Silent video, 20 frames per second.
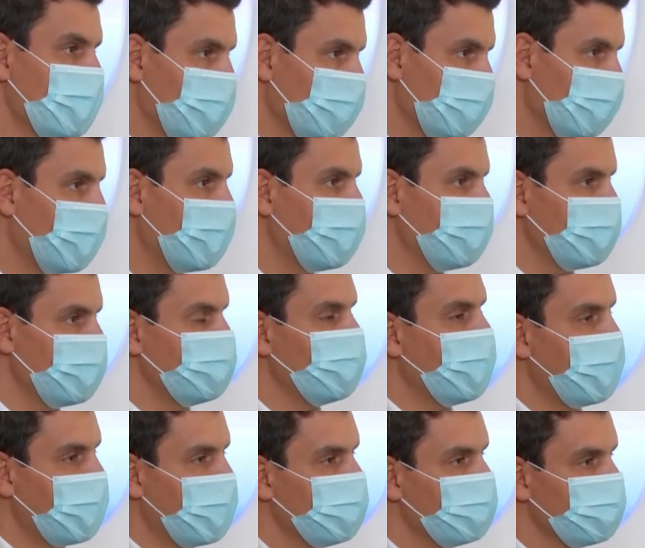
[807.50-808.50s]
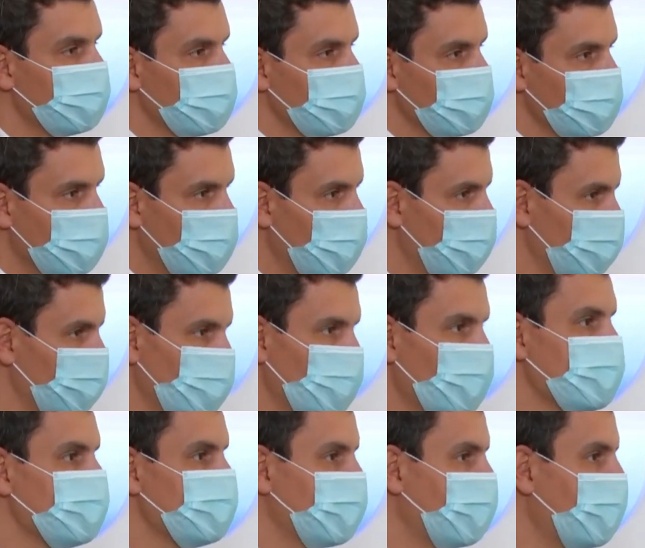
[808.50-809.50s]
let them have
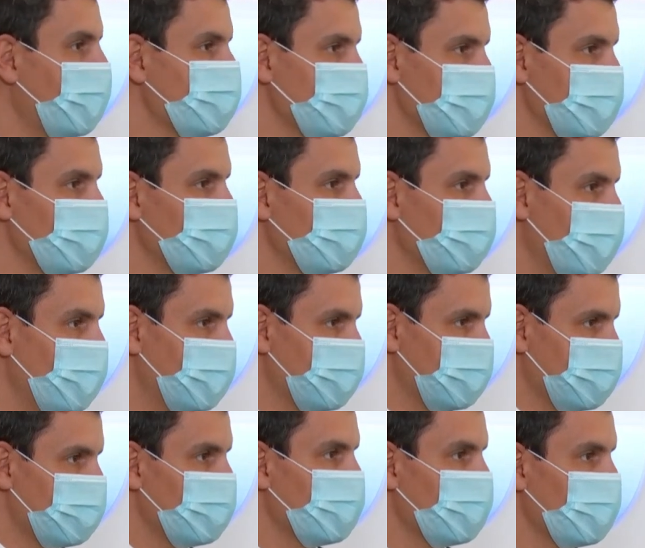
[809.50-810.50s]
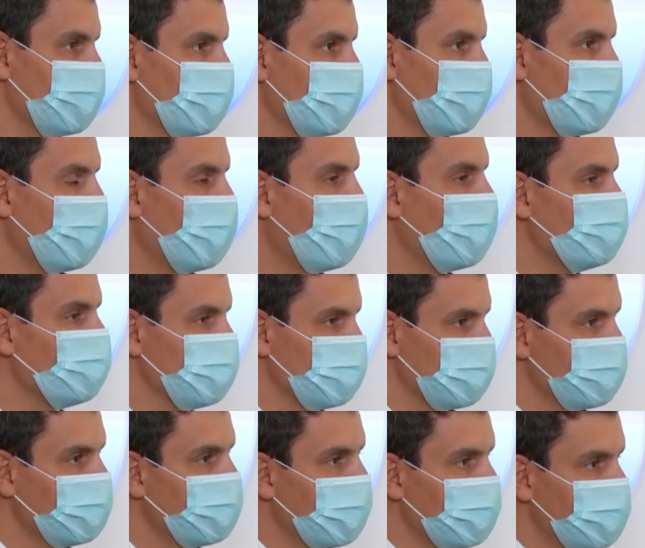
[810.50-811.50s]
what is an absolute best
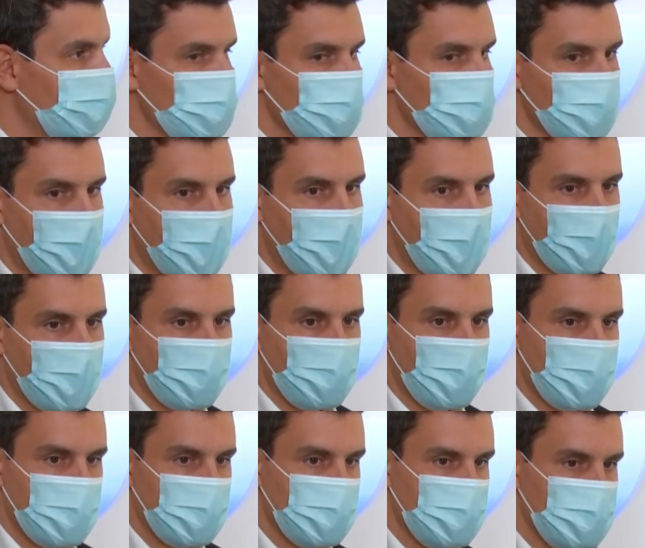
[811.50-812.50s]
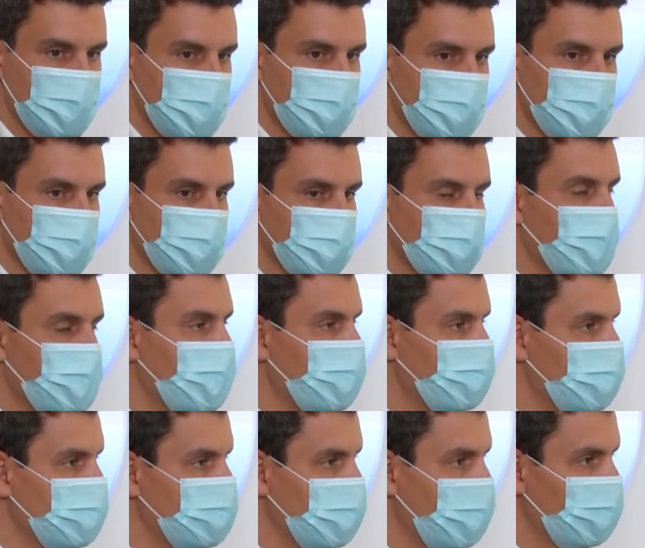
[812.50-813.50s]
option that you could have within the different
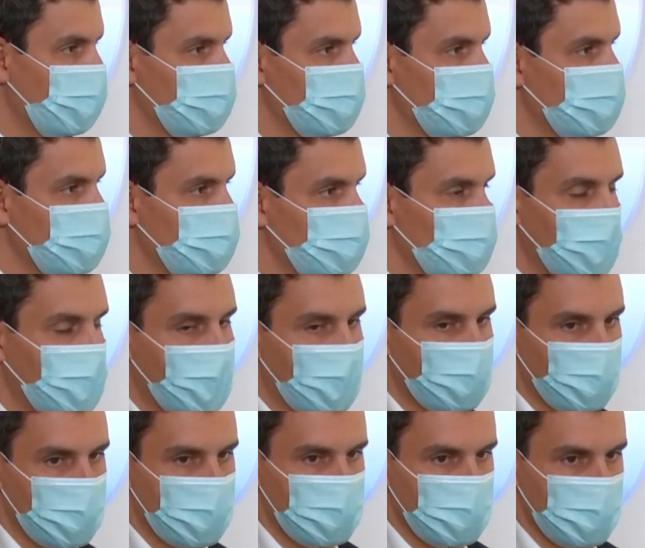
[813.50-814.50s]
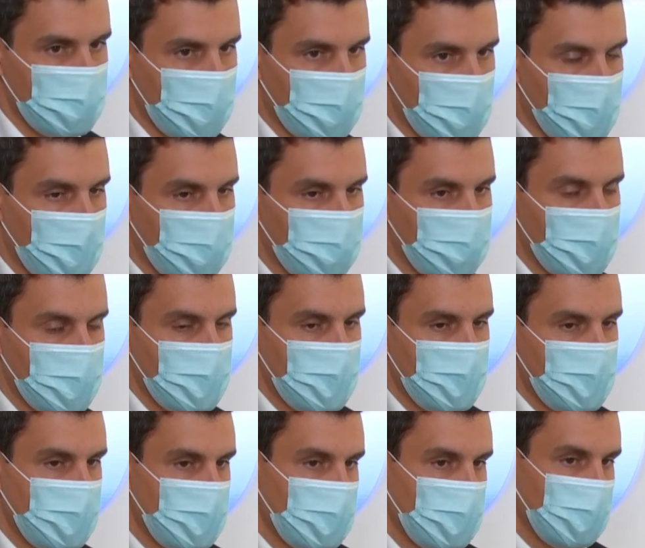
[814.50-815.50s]
VIP zones that you would have on this aircraft.
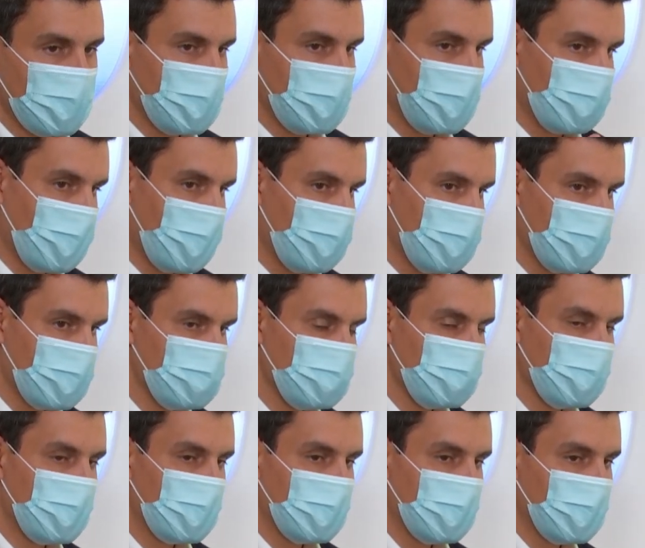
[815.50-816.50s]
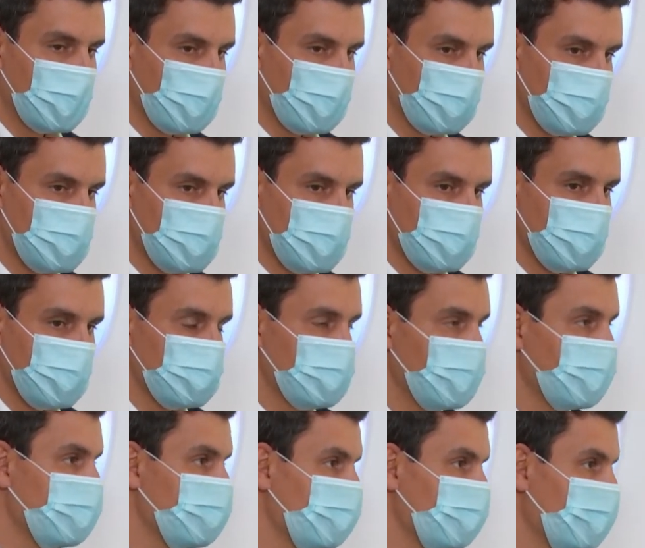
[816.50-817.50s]
And one thing to highlight, obviously, we've
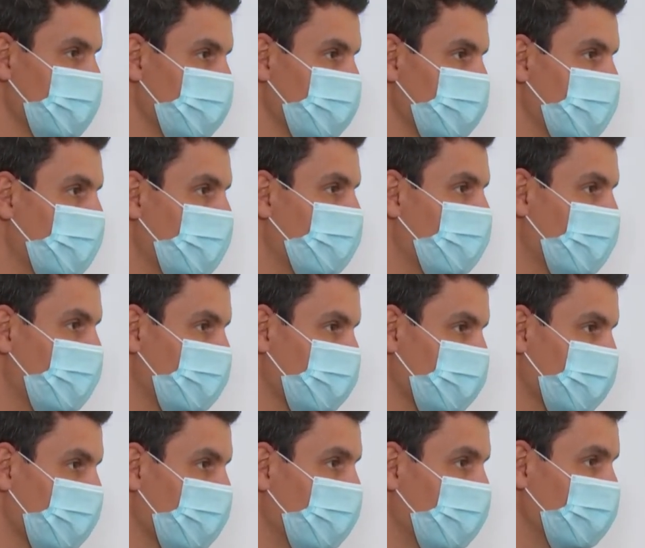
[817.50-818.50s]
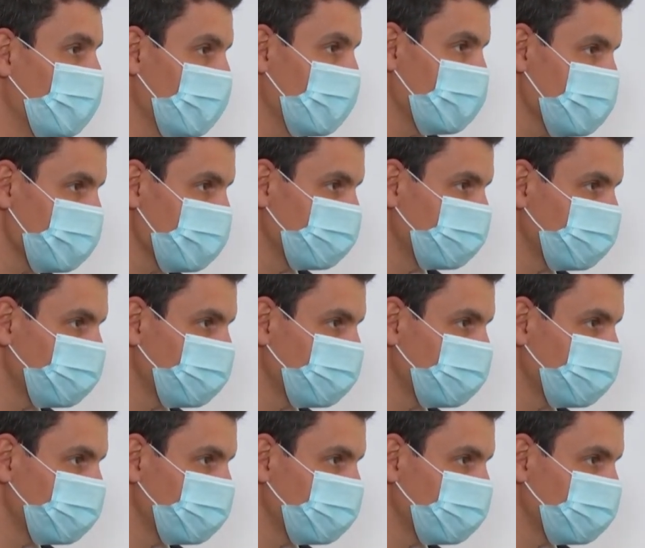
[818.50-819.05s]
done it together with our partner, Comlux,